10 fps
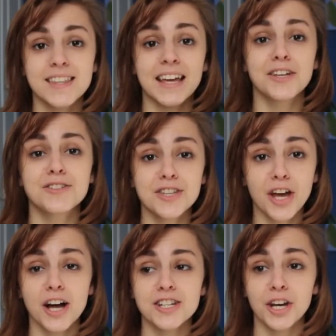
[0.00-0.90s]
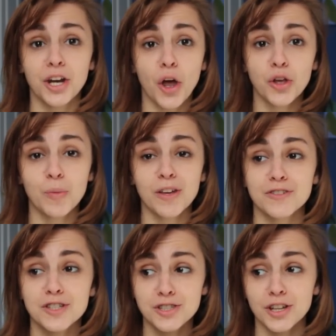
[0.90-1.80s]
And thank you to The Guardian and
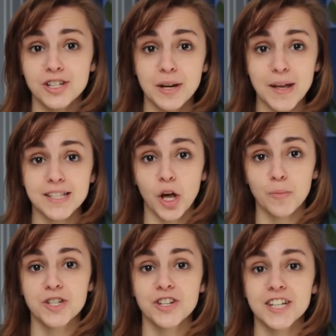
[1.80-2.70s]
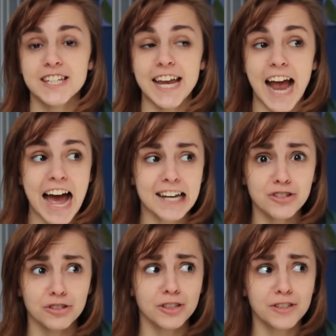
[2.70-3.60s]
OUP for such an amazing opportunity
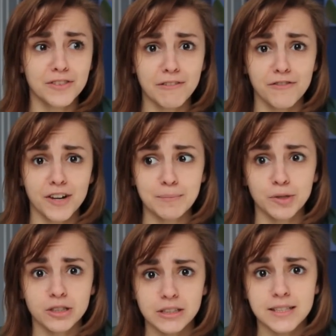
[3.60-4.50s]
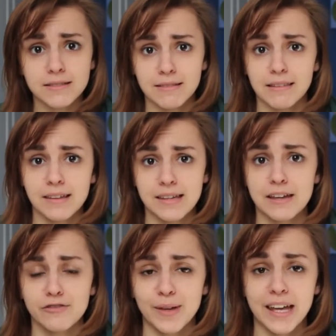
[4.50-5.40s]
and all of the free books that they
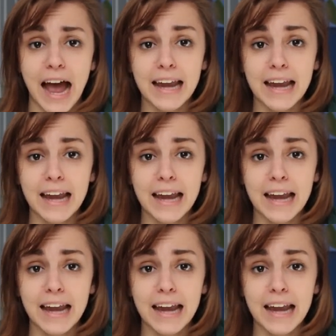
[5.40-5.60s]
gave me.